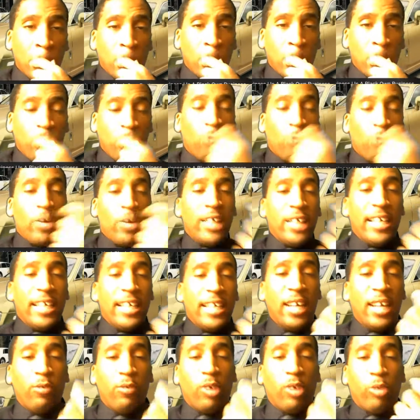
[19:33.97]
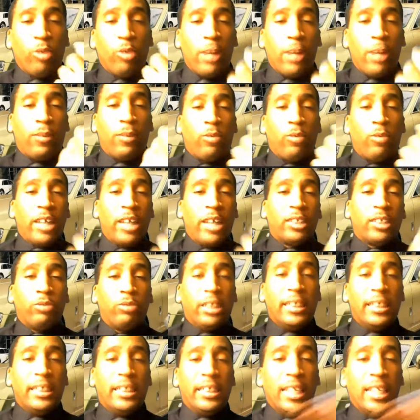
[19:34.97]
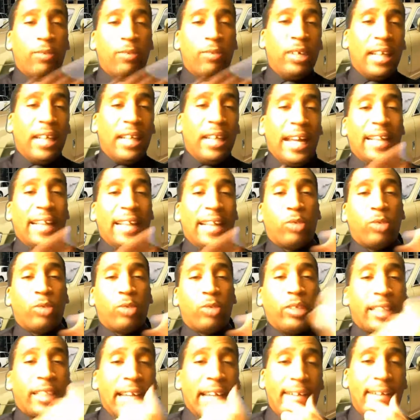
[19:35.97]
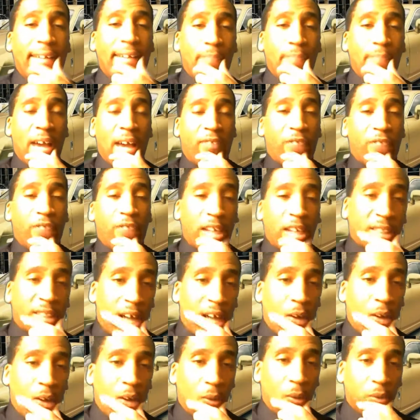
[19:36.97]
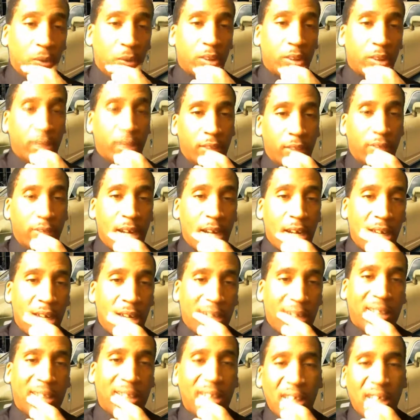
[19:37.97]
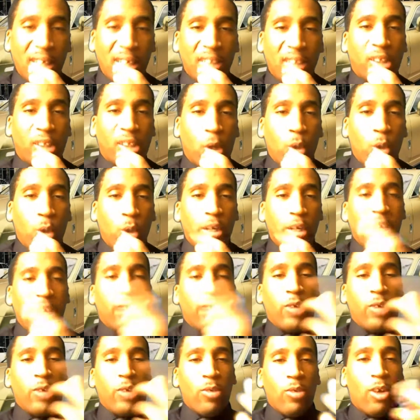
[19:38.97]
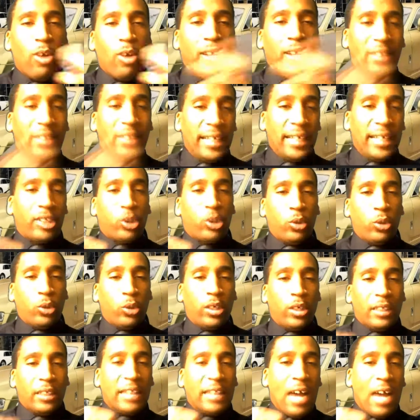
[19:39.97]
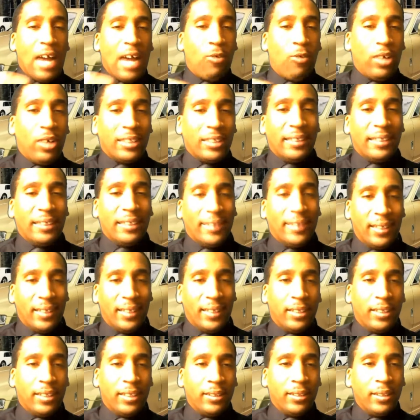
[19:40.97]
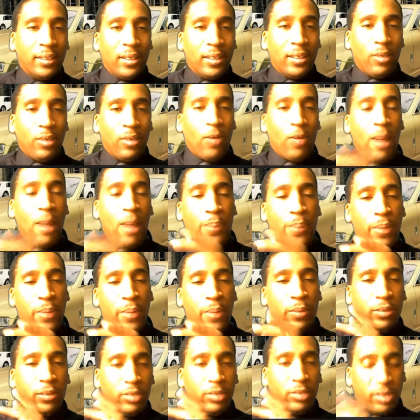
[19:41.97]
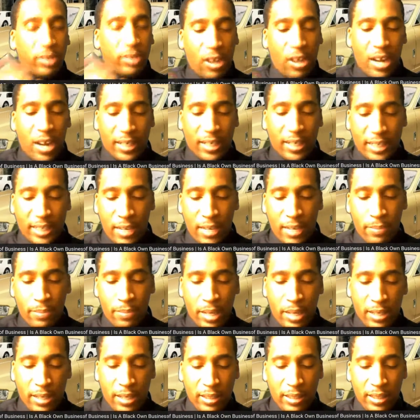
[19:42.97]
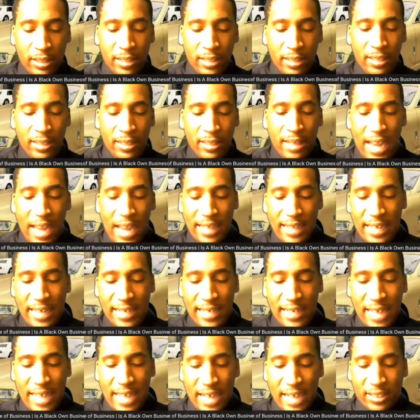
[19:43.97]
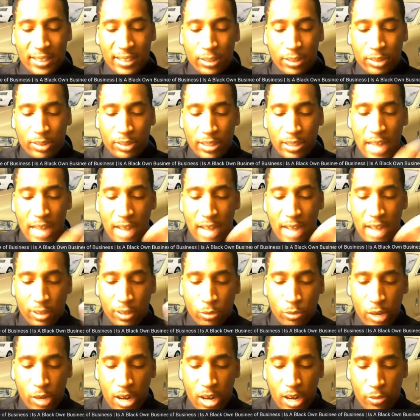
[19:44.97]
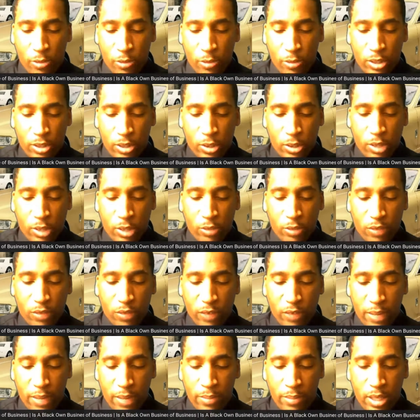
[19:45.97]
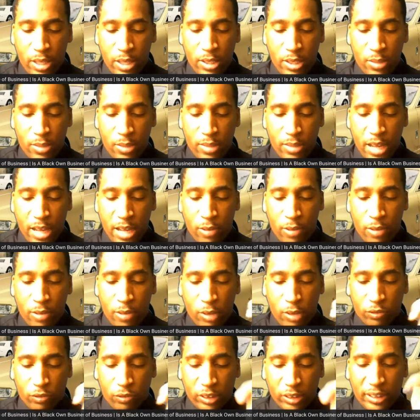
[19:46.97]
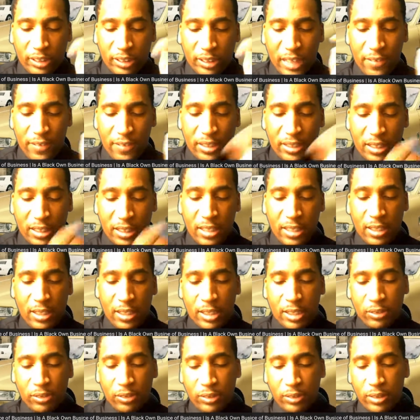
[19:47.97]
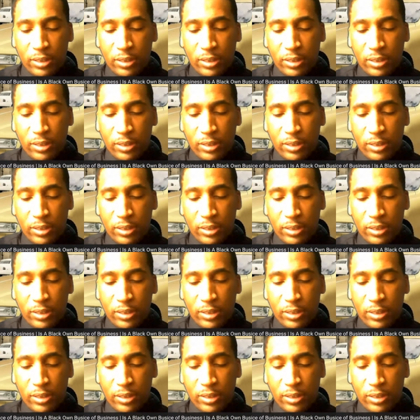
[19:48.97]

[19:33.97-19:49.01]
When we dealing with reparation, we dealing with land, so we can manufacture our own stuff, right? So if we want to get to it, because I wasn't done, while people start commenting like they got some scenario, where are we going with a minimum net worth of 1,700,